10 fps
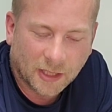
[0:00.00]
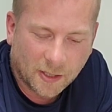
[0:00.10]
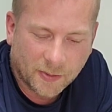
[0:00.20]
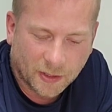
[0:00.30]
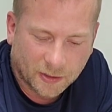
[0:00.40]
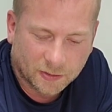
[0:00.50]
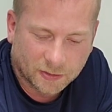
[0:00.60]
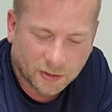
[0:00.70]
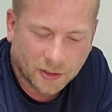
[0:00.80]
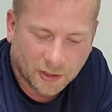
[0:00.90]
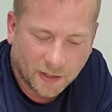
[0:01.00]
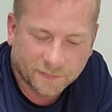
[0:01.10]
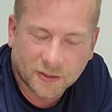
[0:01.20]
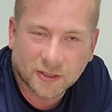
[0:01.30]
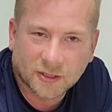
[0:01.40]
that would be
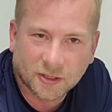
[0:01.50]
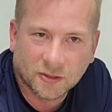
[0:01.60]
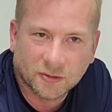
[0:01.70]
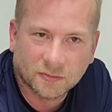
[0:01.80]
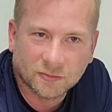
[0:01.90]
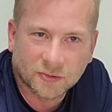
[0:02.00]
enough just to